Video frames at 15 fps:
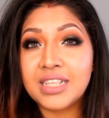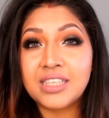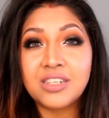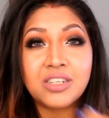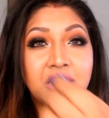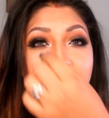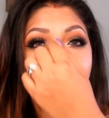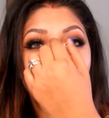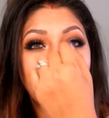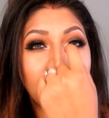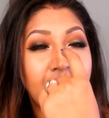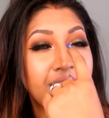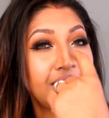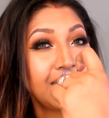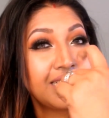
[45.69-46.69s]
it started
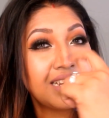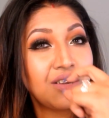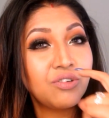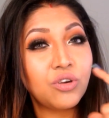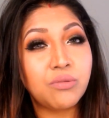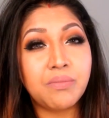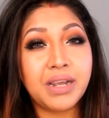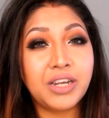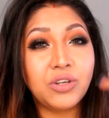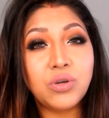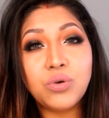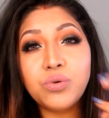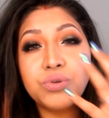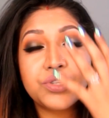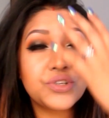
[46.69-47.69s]
cracking down on my
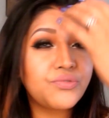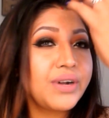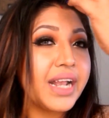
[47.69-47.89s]
nose,